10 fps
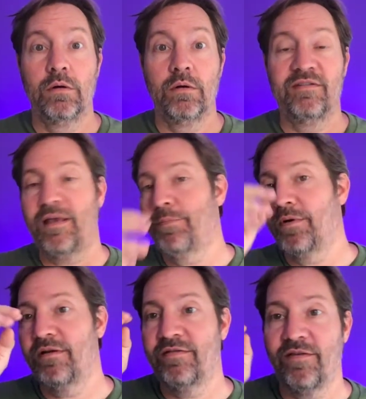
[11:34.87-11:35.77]

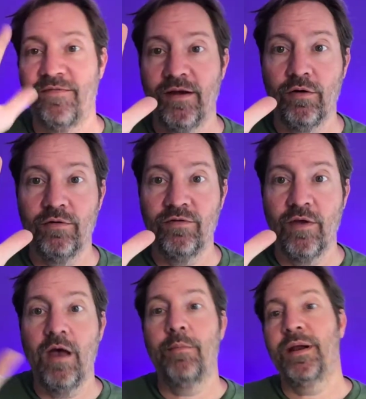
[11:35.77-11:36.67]
Separate is the fingers,
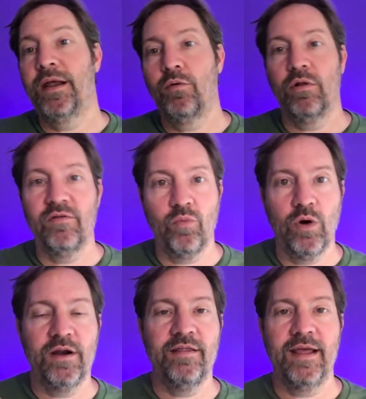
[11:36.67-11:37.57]
but equal is
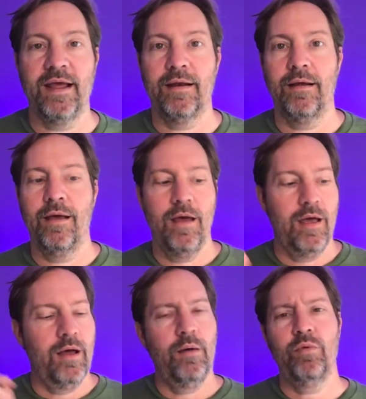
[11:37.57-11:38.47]
one in the hand.
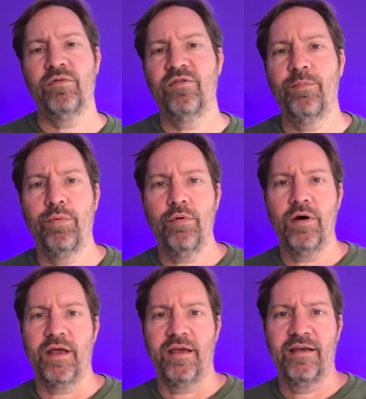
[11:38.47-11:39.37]
Well, Du
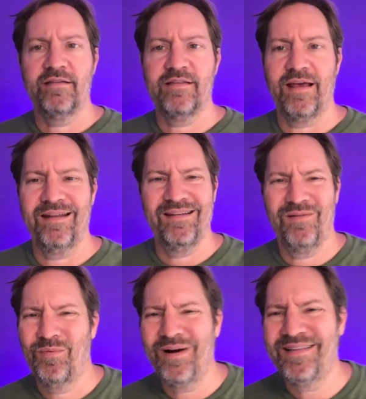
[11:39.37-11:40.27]
Bois said,
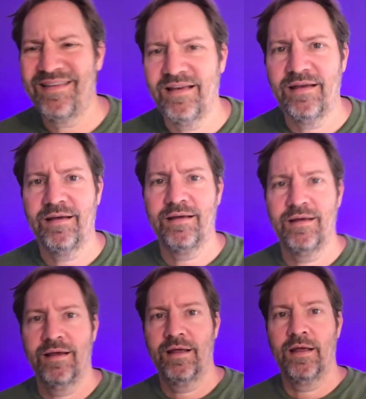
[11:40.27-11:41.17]
what?
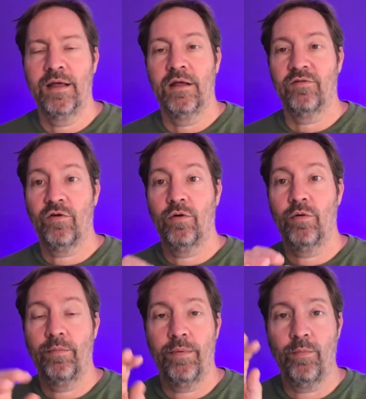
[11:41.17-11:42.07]

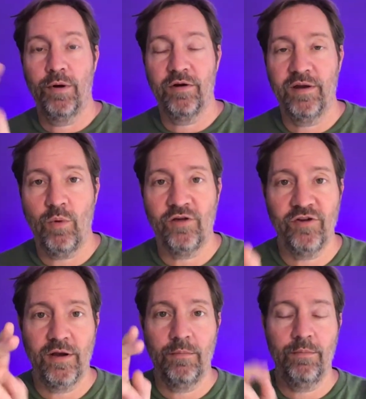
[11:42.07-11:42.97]
So Booker T.
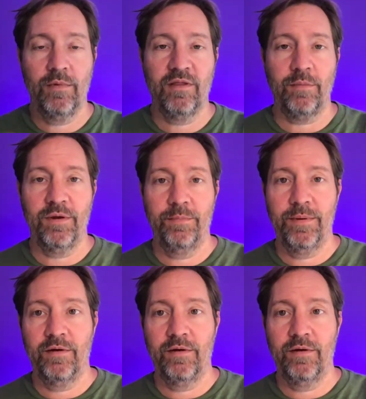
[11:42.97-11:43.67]
Washington and W.B.